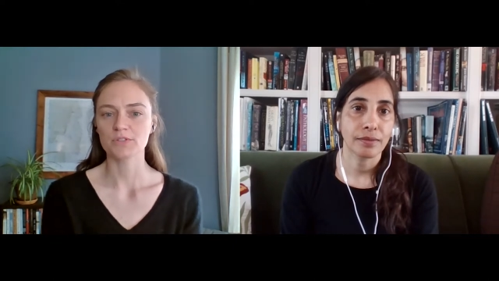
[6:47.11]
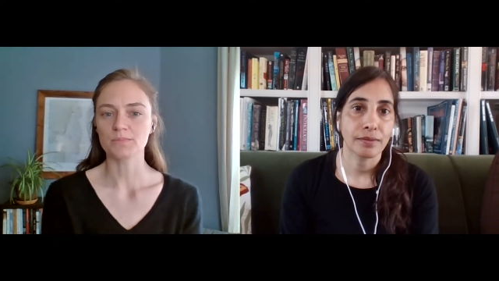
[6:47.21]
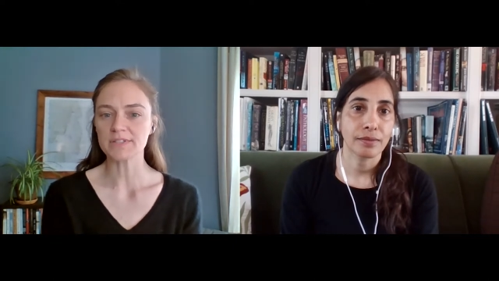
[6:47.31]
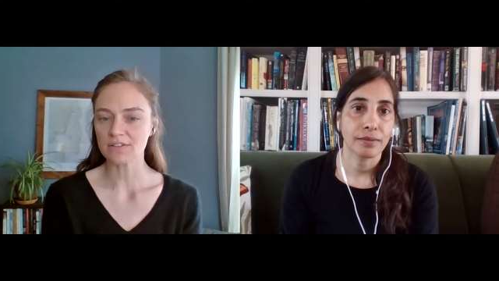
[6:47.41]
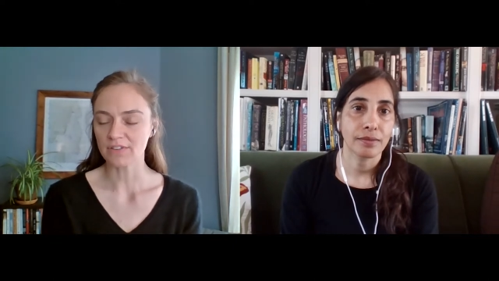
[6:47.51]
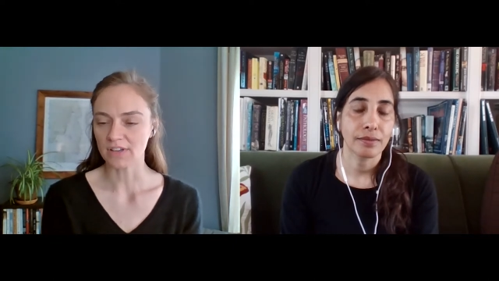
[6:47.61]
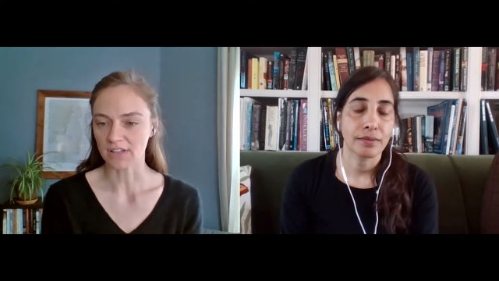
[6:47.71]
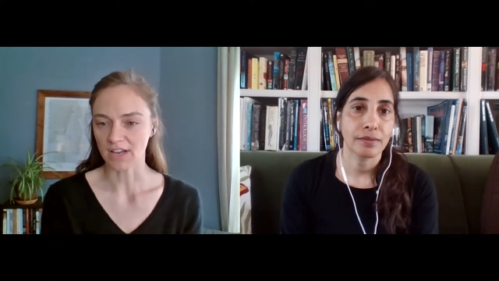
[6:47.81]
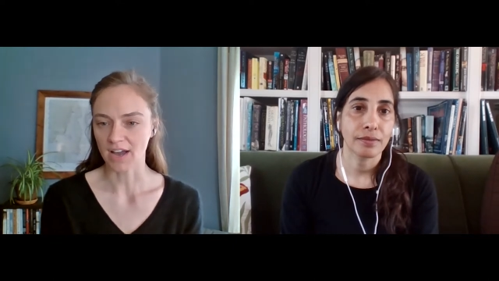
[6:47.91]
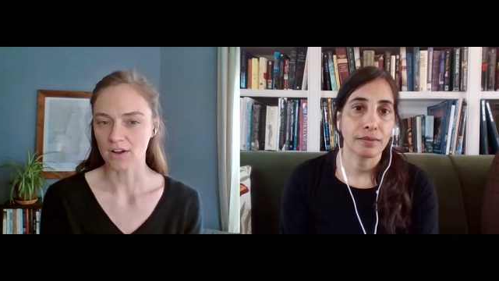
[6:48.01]

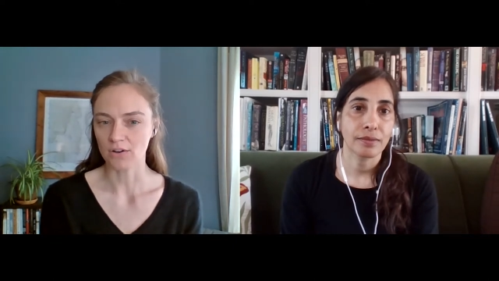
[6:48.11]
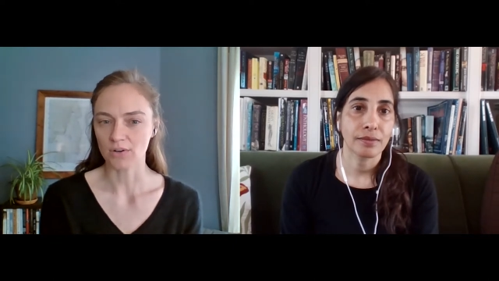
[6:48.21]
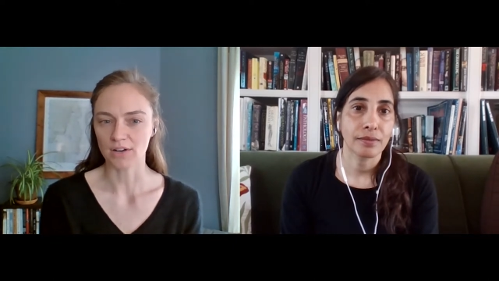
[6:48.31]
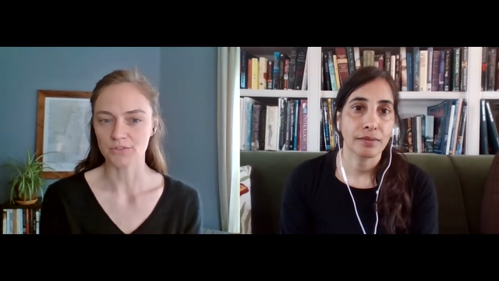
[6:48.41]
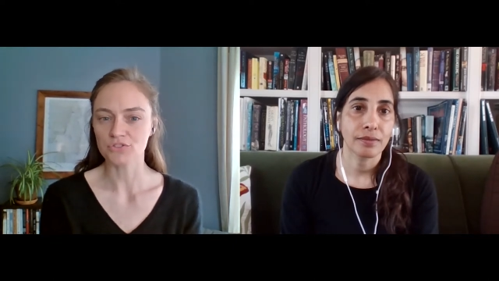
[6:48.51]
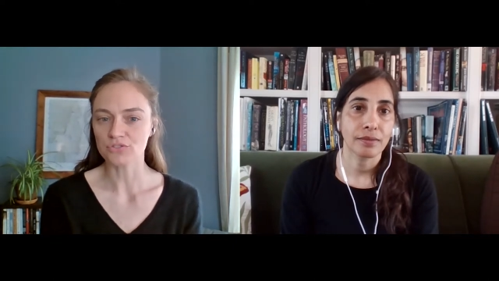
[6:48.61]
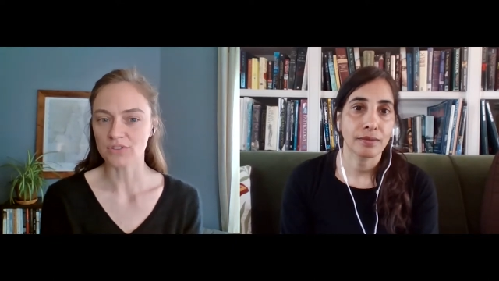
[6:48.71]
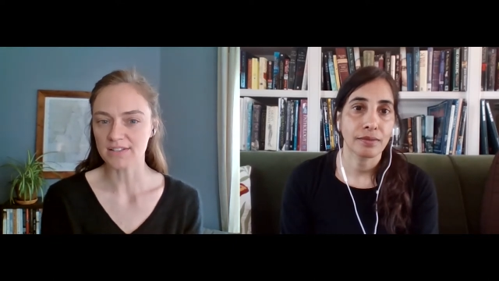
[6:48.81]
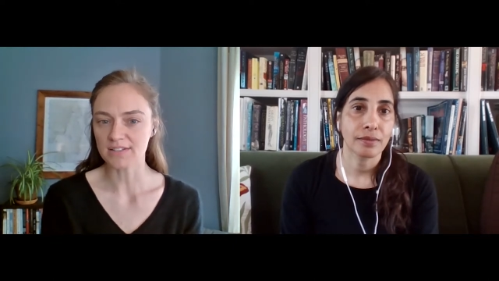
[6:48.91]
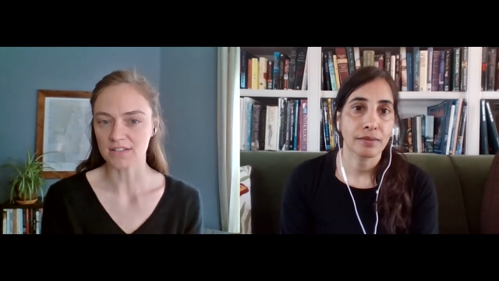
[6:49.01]
Speaker 1: specifically how how
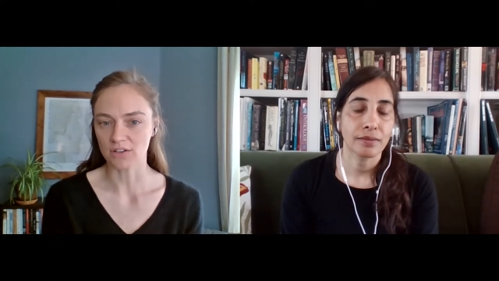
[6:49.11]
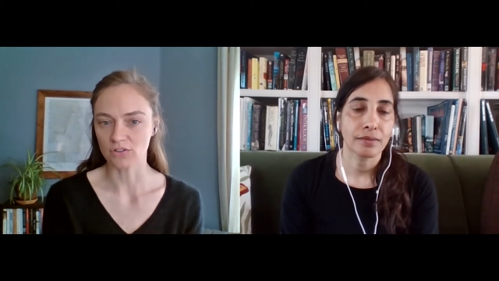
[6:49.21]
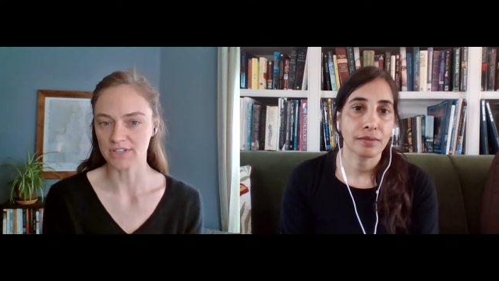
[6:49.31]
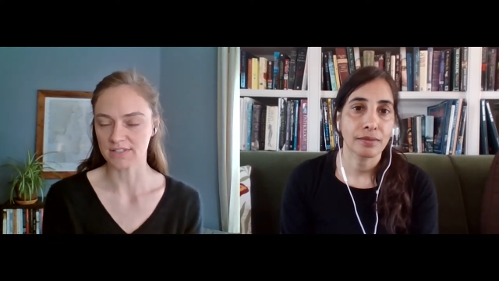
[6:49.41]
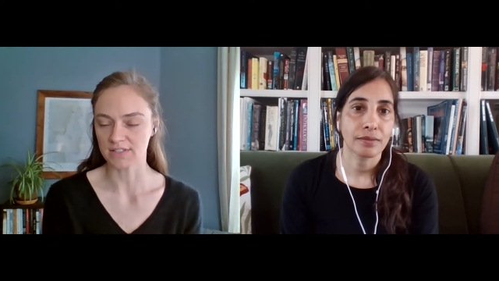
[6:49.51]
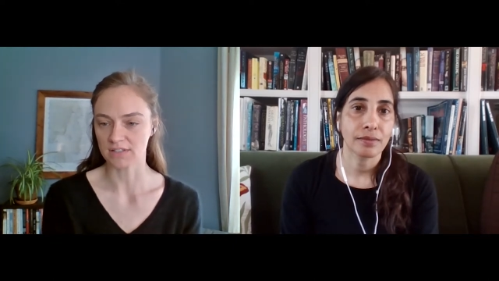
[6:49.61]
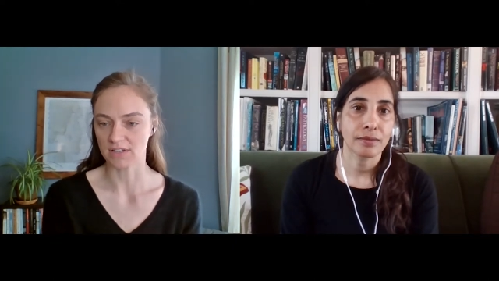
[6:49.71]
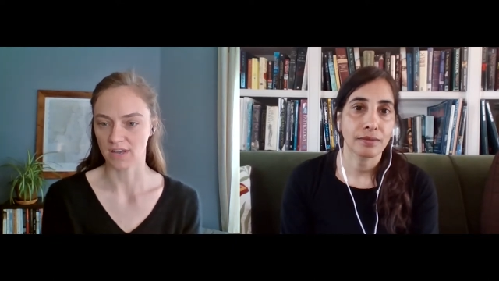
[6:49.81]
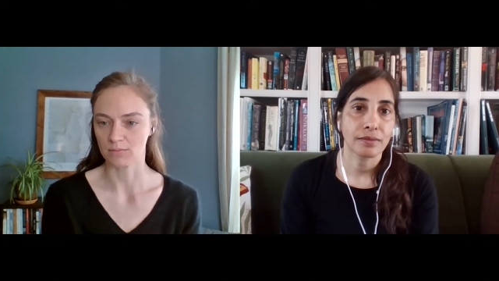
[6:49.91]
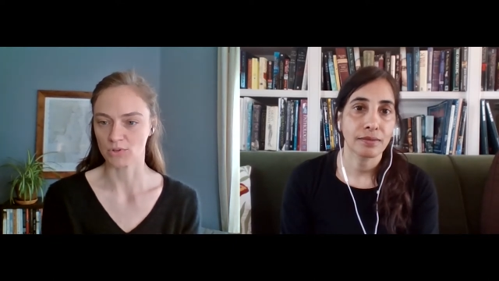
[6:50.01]
stress increases
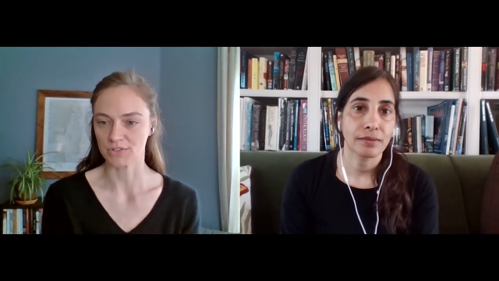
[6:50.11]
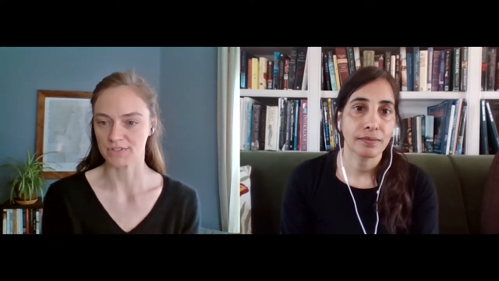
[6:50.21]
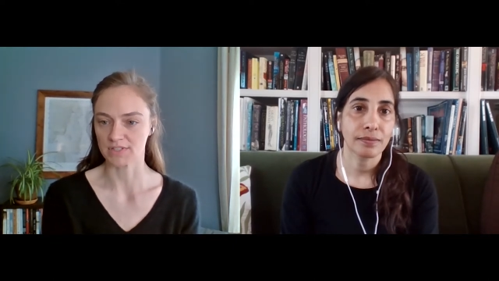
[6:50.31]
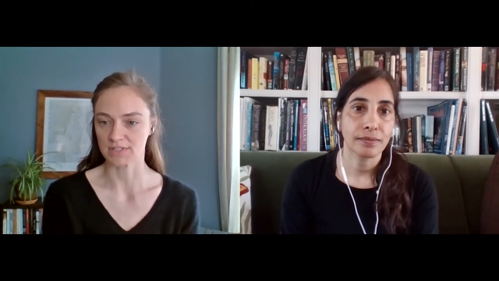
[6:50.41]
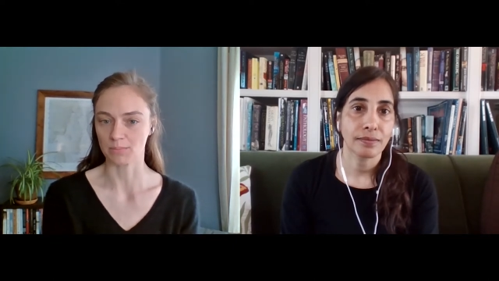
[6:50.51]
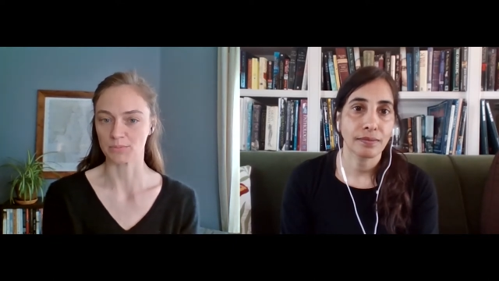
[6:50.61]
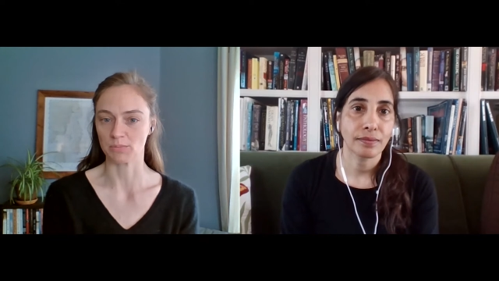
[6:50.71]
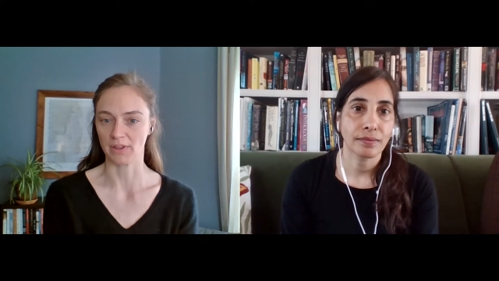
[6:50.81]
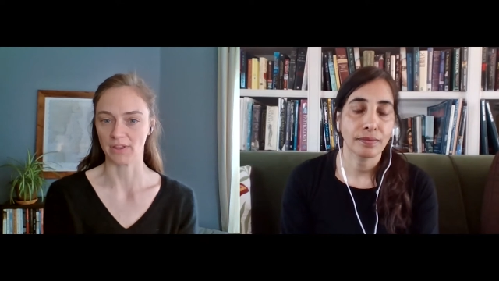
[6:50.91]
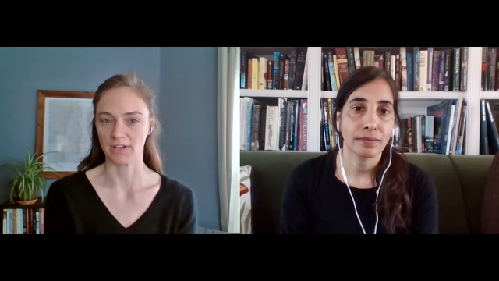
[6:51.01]
in animals'
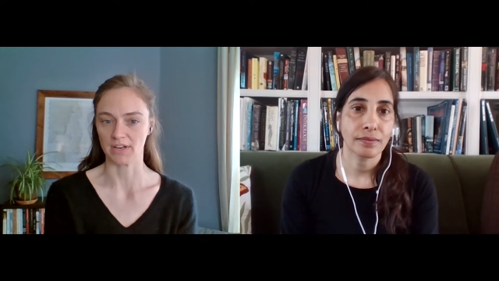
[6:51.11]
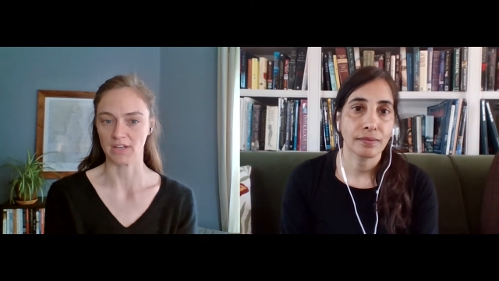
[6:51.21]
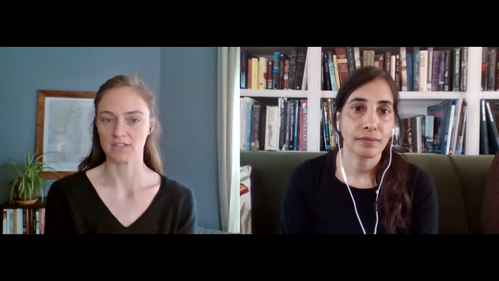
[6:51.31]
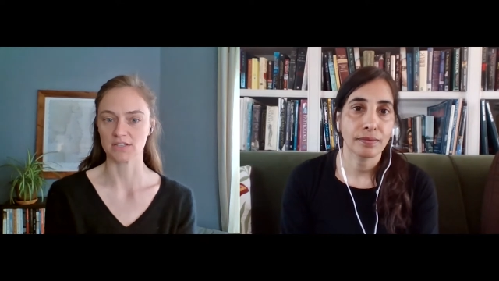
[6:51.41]
susceptibility